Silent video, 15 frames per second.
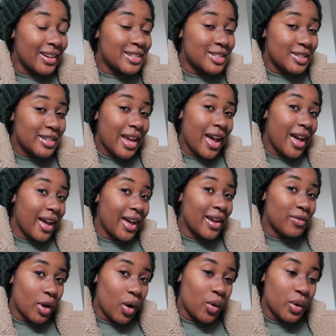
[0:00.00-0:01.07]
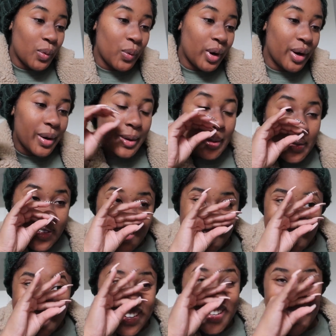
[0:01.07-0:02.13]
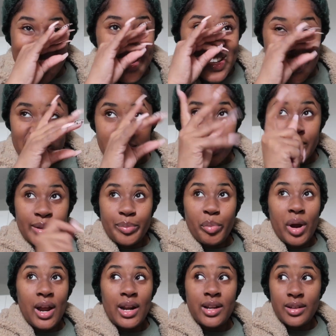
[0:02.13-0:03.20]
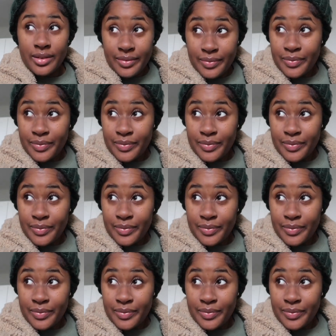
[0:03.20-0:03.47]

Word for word: Should I have gone to work? Probably.